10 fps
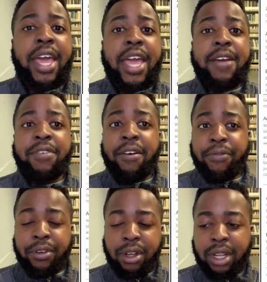If I
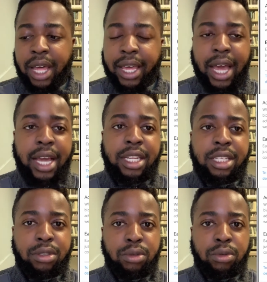feel like I
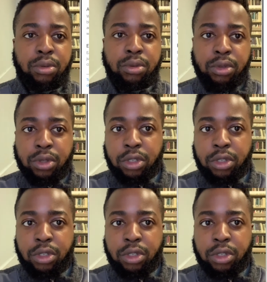need to